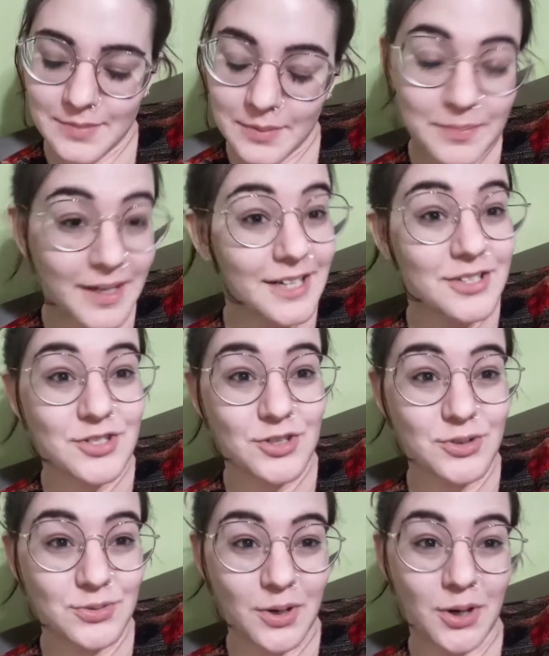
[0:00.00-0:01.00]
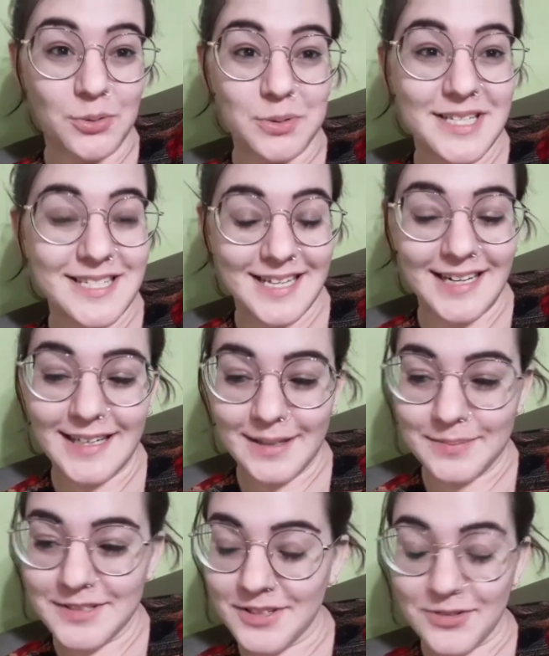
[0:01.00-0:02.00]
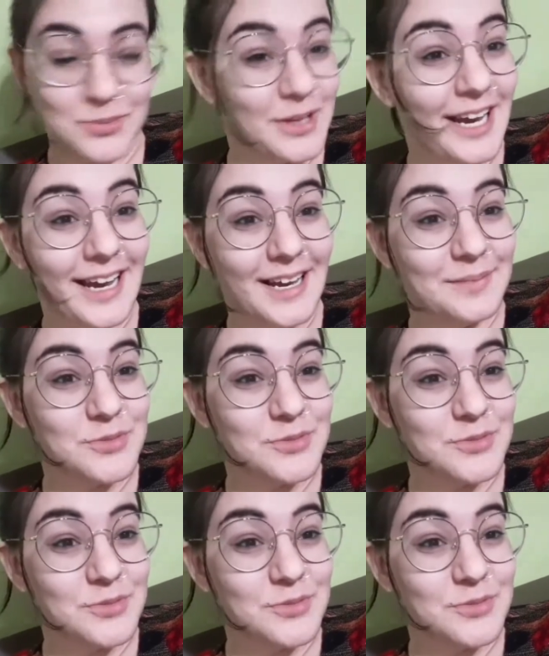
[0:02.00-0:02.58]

but I do always stay up till 3 a.m.